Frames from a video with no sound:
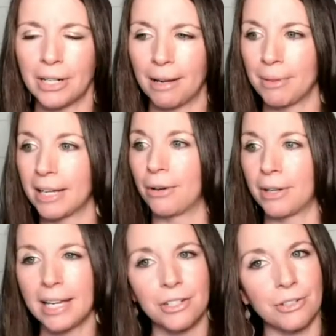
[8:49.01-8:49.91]
I'm like,
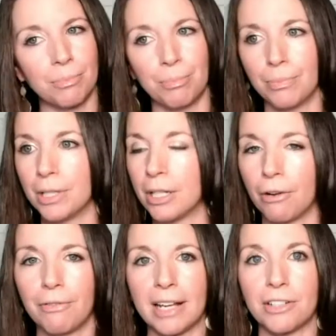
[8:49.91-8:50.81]
okay, just, you know,
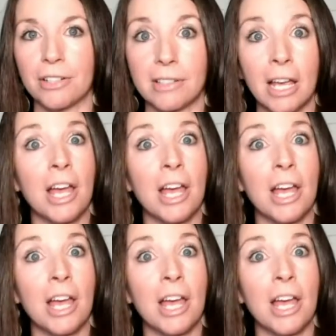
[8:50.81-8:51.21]
if I just